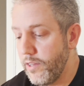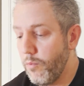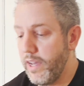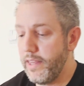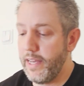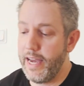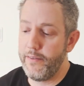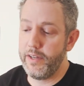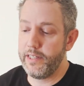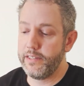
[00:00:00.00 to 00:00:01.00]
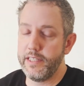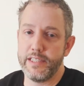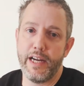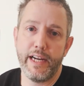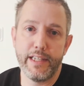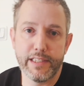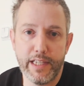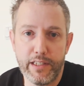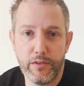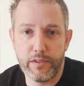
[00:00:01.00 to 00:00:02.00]
the way they have it designed is
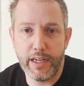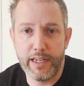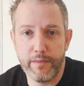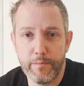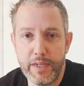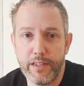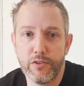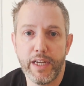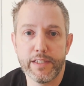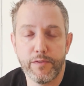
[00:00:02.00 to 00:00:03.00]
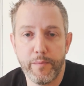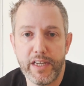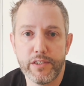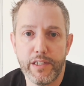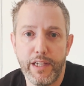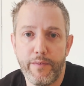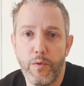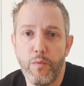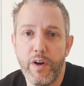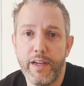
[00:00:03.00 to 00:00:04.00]
that you'd kind of be in transformation
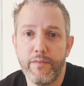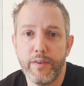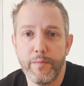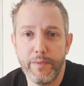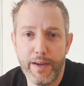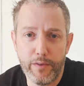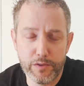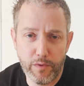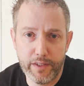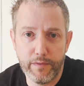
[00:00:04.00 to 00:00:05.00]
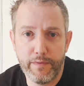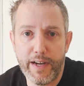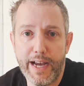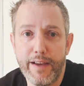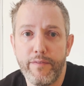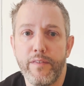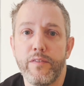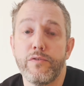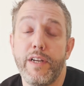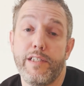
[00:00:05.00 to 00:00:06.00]
level 1 from levels 1 to 5,
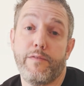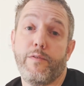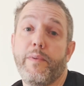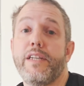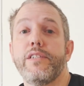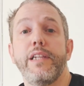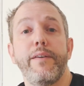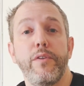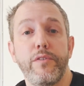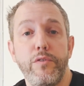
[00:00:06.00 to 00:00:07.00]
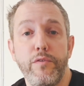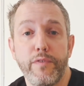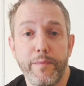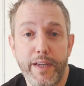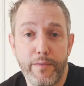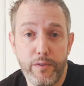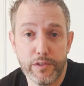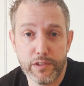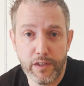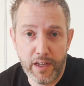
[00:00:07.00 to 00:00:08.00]
transformation level 2 from
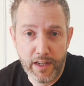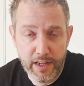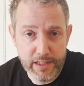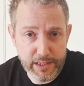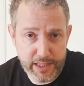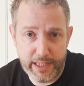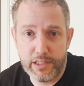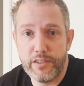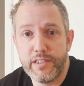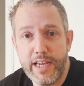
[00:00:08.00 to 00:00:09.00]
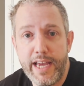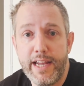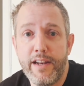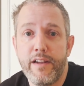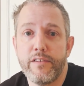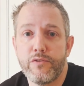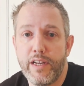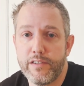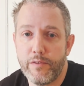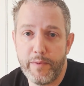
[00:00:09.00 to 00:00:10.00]
levels 6 to 10,
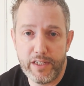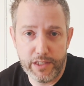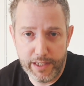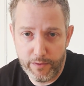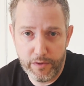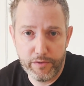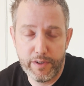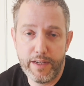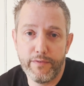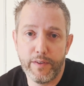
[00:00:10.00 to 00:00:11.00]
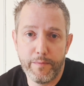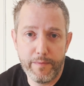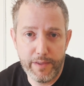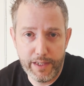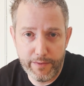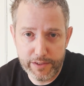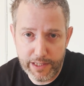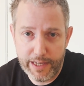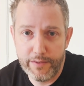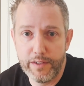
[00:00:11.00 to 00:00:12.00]
transformation level 3 from levels
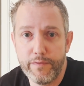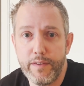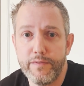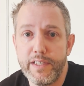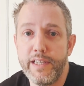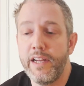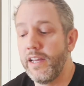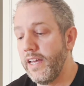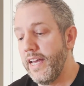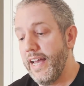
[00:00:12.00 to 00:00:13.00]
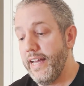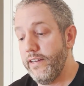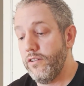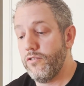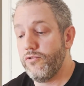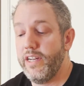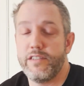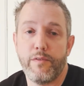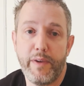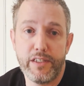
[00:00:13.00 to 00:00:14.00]
11 to 15, and
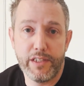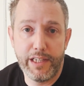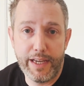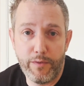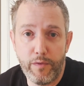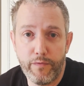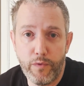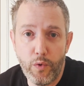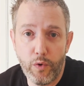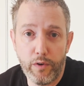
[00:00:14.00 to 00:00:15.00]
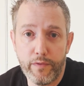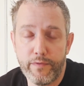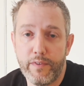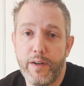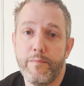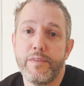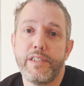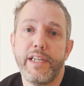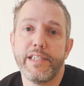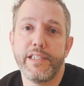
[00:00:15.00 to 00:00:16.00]
transformation level 4 from
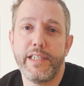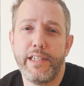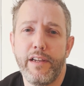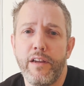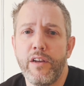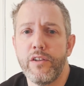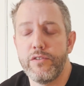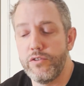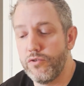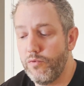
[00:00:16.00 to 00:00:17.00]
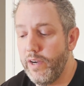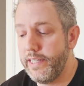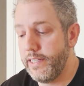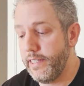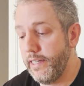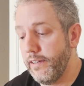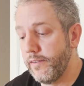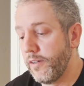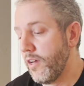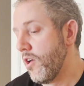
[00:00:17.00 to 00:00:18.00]
16 to 20,
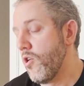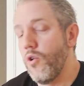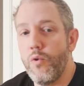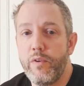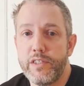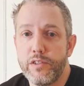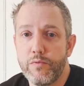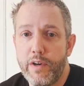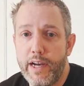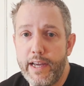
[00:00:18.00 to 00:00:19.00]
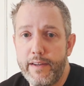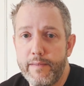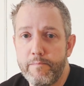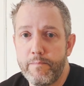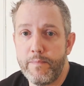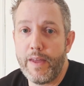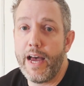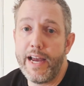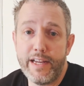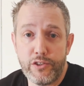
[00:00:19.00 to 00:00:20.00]
which is why
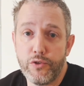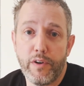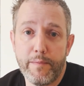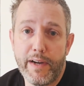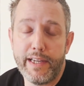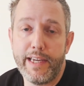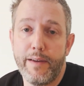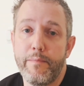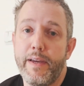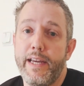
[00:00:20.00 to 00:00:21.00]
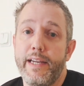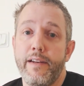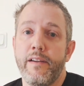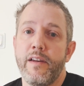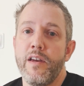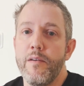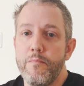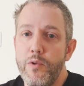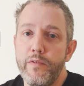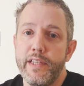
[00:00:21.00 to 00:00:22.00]
I enjoy in my campaign
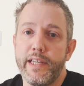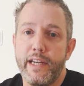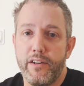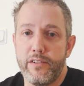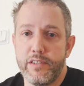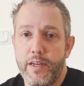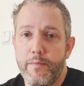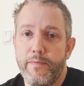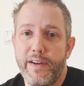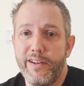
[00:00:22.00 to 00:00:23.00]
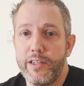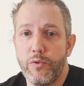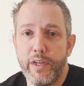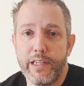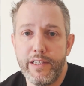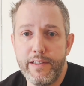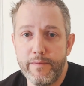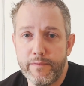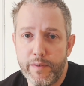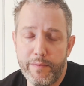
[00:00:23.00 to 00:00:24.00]
moving the characters up fairly quickly
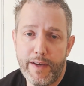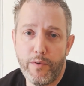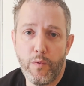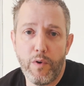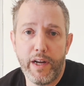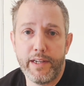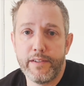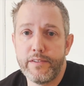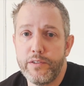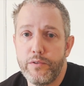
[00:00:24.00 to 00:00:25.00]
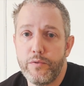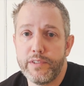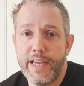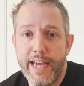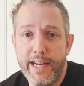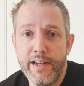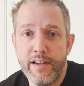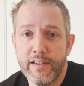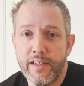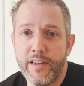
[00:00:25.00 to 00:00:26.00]
from level 1 to 10,
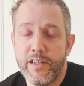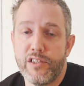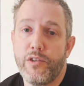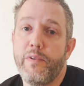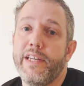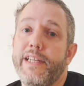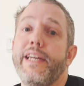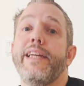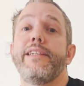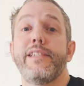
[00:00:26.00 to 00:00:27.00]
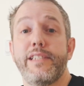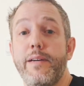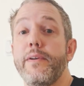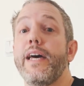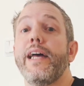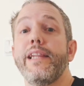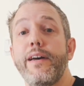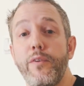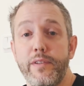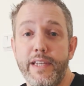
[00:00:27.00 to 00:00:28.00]
so we can get into some of that
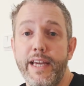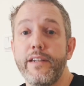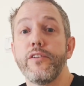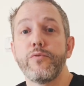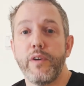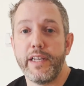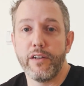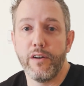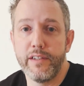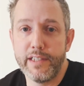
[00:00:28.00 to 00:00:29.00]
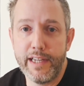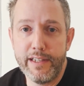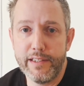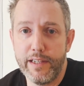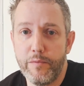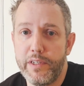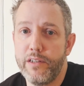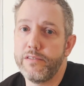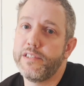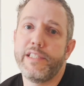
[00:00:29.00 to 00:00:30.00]
level 10 to 20 content that we
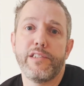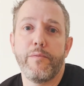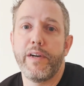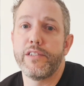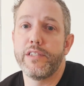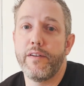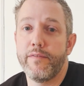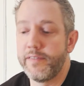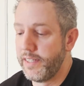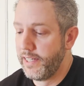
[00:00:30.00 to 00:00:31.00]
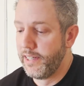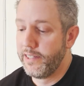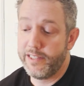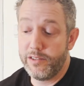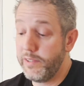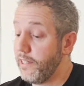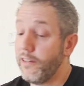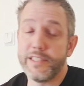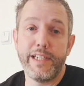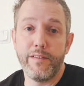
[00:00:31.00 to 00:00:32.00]
don't see so much of. Because we can
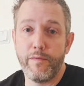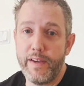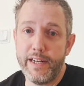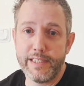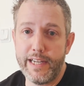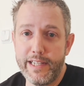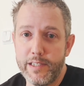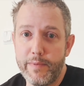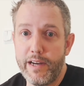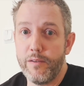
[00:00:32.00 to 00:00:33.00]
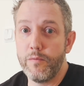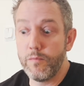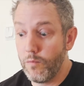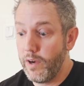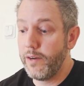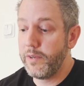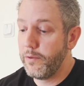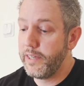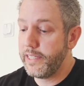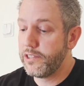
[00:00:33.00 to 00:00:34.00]
all sit and fantasize about when we
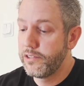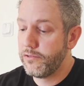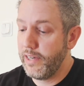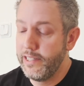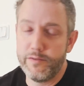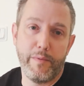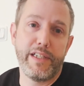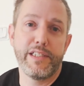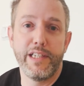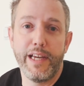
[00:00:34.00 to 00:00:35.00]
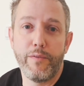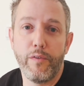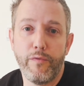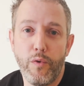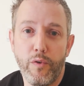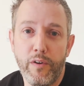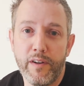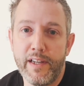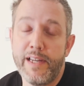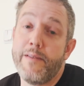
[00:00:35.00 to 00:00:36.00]
reach transformation level 4,
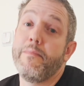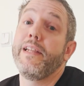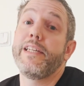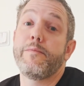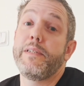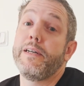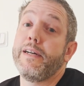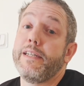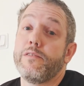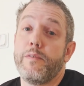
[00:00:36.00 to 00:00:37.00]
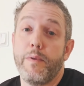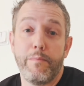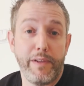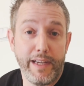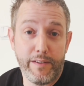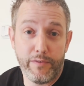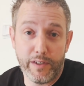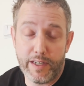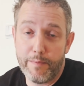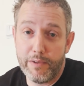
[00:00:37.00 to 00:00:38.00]
but let's be honest, we've been playing for
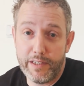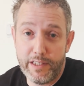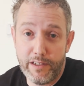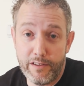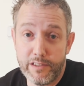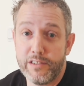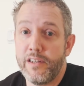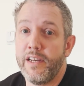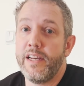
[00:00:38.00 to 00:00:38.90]
a couple of years.